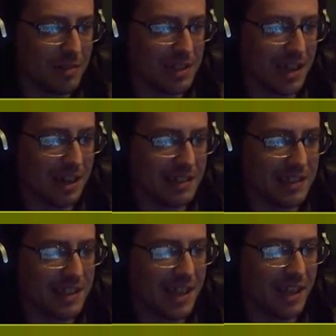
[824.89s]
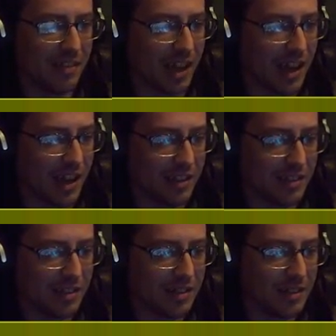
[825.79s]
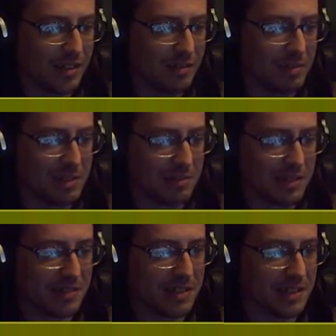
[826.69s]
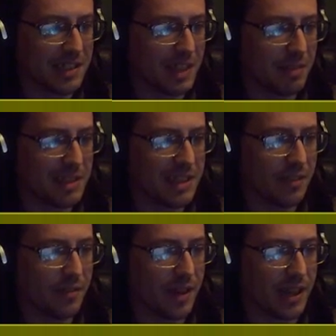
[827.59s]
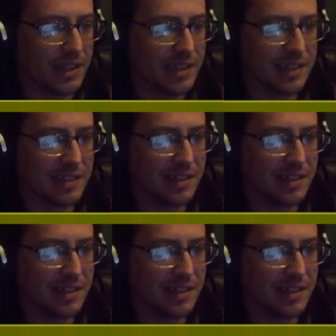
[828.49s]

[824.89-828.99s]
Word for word: which allows us to kill that, which also does damage to your face.